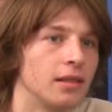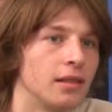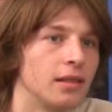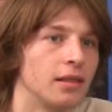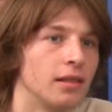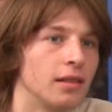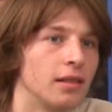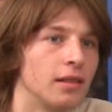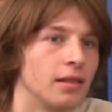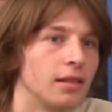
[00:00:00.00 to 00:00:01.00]

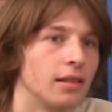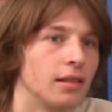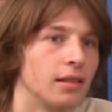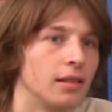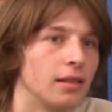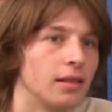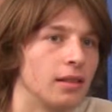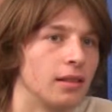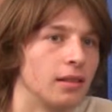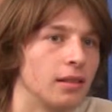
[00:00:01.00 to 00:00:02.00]

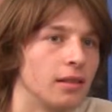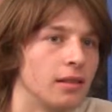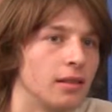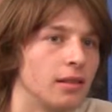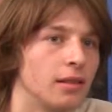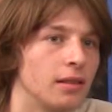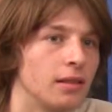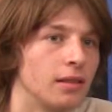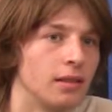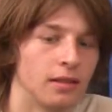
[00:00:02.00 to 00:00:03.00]

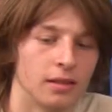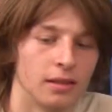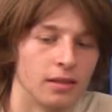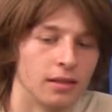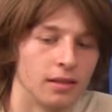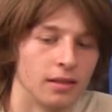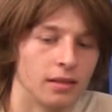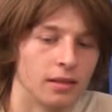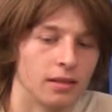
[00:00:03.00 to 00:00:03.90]
No words are spoken by the person on screen.